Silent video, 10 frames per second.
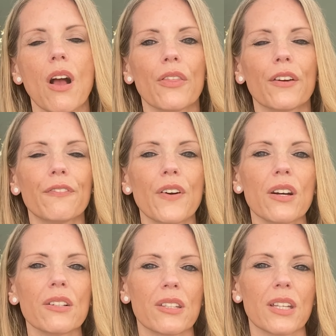The
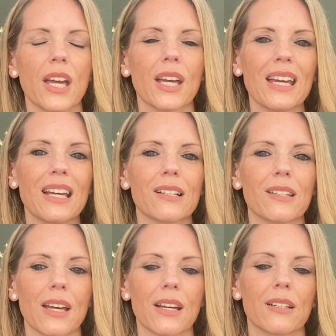first thing is
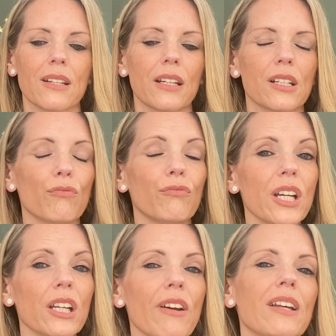this, and it's a
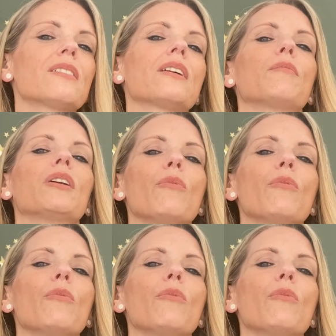really great statement.